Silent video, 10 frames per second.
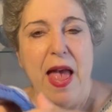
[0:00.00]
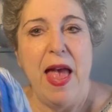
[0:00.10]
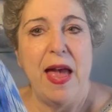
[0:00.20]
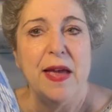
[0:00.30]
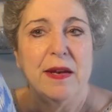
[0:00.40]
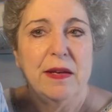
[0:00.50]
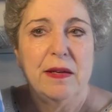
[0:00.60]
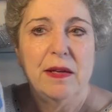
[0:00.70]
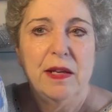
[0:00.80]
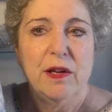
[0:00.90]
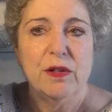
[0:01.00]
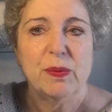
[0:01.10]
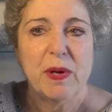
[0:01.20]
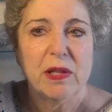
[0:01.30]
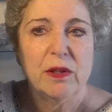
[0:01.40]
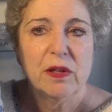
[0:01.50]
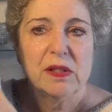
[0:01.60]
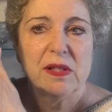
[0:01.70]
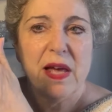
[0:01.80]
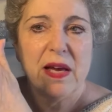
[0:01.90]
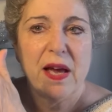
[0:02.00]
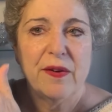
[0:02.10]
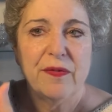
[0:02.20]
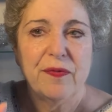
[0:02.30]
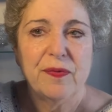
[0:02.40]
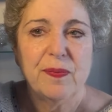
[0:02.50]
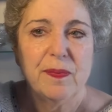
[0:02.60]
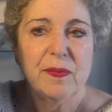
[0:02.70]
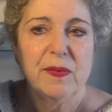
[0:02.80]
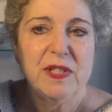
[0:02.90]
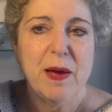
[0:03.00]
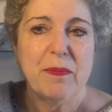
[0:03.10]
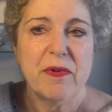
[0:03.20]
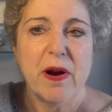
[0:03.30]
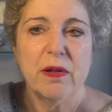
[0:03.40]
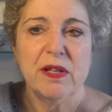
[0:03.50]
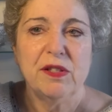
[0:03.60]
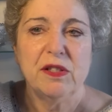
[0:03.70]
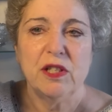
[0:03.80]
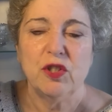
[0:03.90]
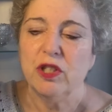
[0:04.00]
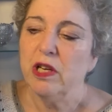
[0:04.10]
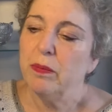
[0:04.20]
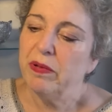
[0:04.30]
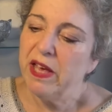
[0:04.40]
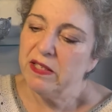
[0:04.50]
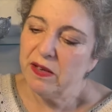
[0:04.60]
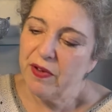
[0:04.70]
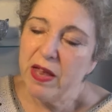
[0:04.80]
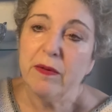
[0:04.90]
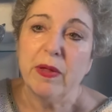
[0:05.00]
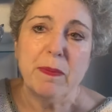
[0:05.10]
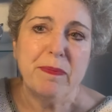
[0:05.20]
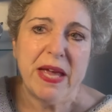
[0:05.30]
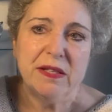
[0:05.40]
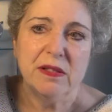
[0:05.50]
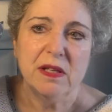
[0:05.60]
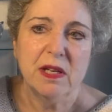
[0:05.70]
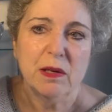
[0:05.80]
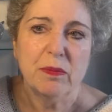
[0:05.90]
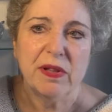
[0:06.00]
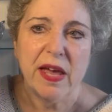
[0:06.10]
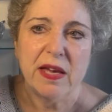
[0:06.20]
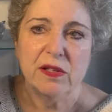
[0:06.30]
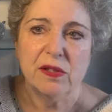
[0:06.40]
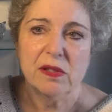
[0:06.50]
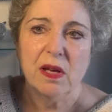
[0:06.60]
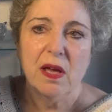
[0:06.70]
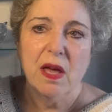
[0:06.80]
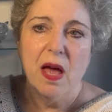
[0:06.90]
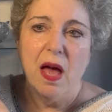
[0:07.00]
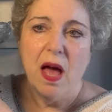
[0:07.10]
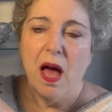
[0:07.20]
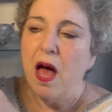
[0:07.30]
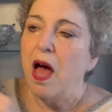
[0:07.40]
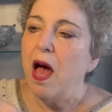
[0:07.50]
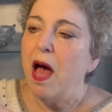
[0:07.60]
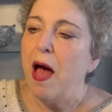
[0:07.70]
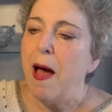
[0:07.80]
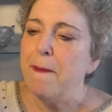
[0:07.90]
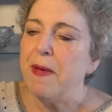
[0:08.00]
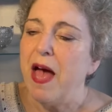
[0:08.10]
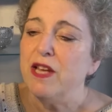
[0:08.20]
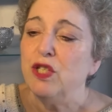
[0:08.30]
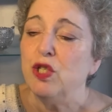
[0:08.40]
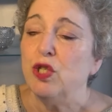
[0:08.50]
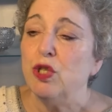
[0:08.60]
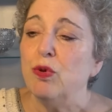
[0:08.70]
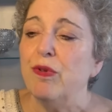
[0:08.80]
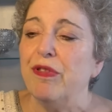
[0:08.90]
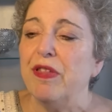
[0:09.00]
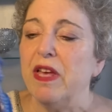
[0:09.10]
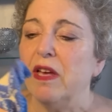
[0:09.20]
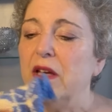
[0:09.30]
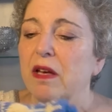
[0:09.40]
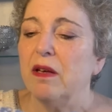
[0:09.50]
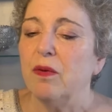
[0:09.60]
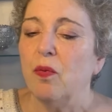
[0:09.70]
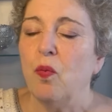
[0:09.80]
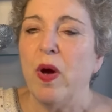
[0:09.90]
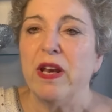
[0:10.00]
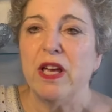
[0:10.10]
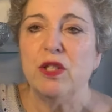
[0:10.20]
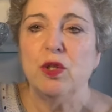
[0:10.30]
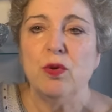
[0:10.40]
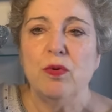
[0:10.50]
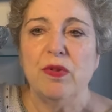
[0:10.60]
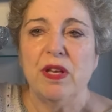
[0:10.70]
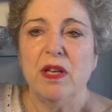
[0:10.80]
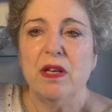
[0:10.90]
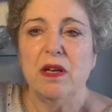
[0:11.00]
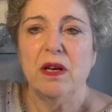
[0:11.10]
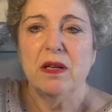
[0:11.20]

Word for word: And here's what it looks like. I've temporarily stitched it in place. I've kind of like basted it in place. Um, I do think when I do the